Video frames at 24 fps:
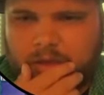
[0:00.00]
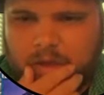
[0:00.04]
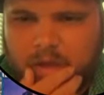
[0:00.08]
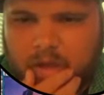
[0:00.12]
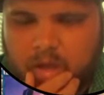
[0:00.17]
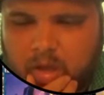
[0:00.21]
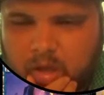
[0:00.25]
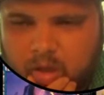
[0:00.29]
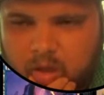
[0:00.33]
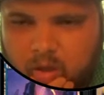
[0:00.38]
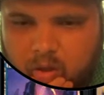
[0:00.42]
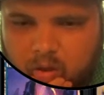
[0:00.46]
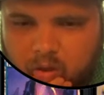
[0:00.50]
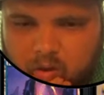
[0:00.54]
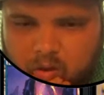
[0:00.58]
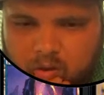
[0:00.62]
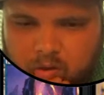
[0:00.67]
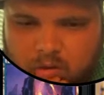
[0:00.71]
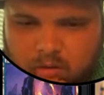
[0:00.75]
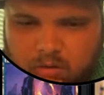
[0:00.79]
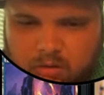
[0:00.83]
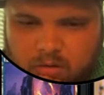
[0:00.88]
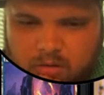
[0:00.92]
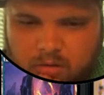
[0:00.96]
I would have had
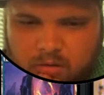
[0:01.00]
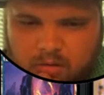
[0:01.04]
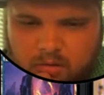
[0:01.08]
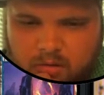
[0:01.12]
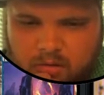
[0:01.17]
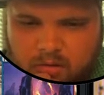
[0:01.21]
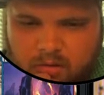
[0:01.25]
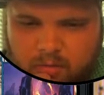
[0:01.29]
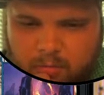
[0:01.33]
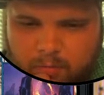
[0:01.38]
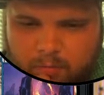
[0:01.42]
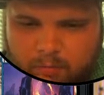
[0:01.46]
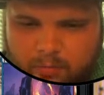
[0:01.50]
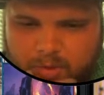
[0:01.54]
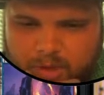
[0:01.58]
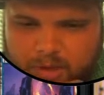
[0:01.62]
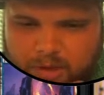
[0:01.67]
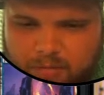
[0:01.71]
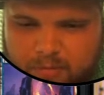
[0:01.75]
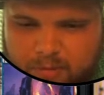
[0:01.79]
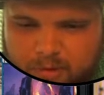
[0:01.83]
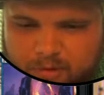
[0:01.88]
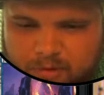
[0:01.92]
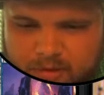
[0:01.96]
Tron,
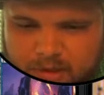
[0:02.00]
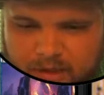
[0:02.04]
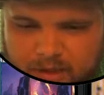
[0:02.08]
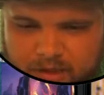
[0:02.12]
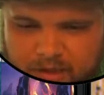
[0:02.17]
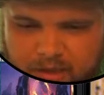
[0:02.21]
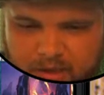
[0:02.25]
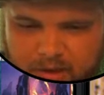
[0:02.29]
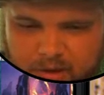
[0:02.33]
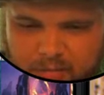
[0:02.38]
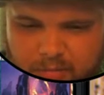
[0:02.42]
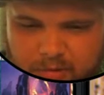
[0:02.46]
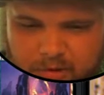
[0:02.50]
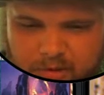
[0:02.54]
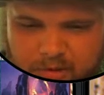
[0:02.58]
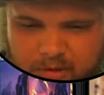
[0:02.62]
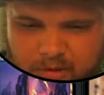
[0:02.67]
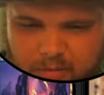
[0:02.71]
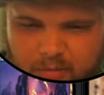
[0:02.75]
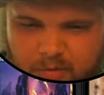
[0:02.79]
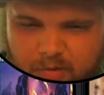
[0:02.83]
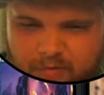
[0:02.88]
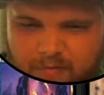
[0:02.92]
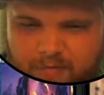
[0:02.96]
so 7
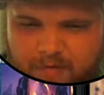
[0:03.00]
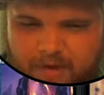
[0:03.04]
mana.